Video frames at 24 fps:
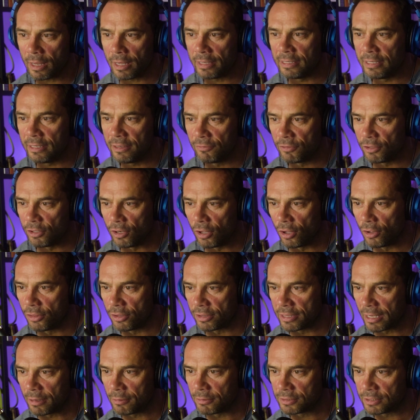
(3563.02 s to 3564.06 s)
didn't even know
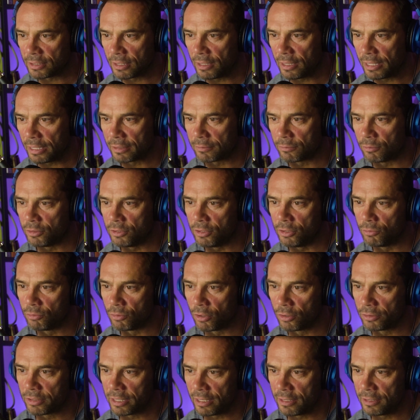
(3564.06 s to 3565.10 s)
that was like when you
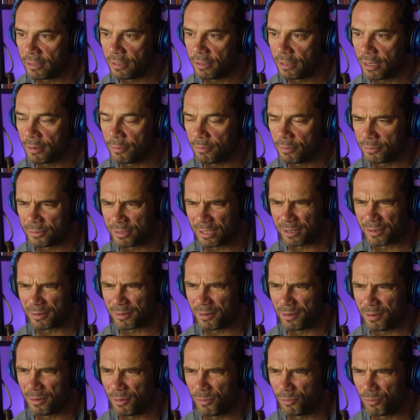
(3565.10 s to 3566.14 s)
wrote that. I was like,
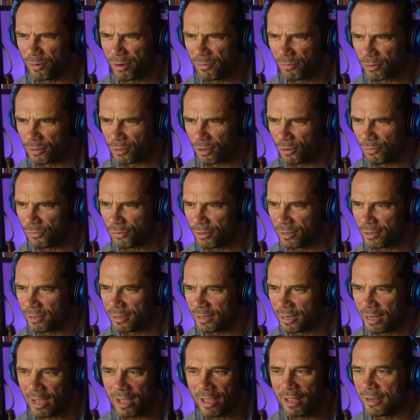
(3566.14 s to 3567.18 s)
oh, river dolphin.
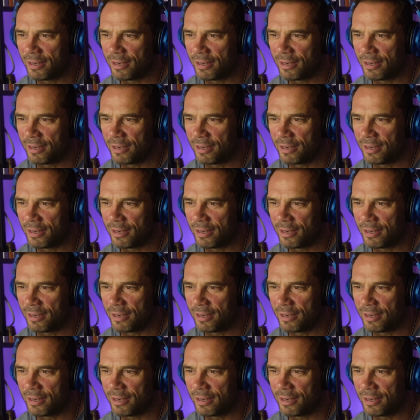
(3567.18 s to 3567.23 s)
I